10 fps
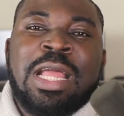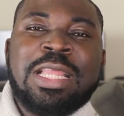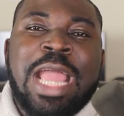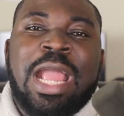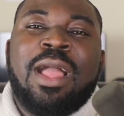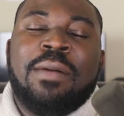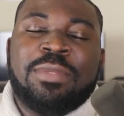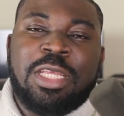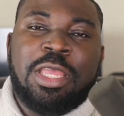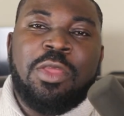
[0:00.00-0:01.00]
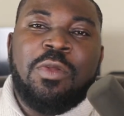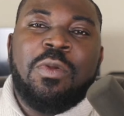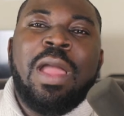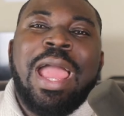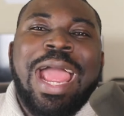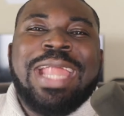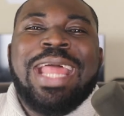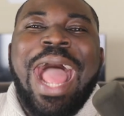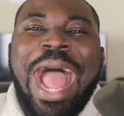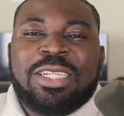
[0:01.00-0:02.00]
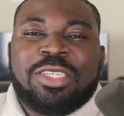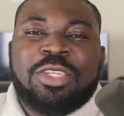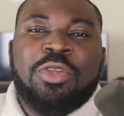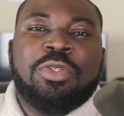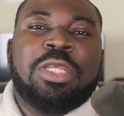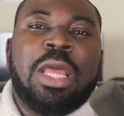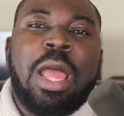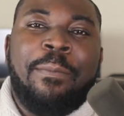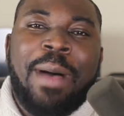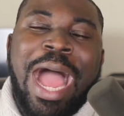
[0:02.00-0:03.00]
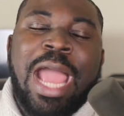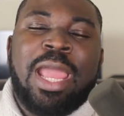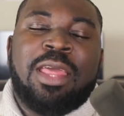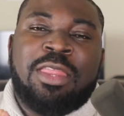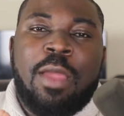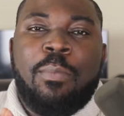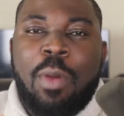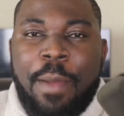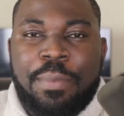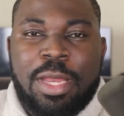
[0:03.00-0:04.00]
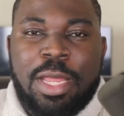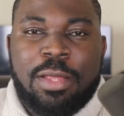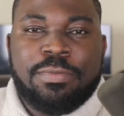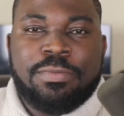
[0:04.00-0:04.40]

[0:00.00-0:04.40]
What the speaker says: that come to you and ask you to buy their property.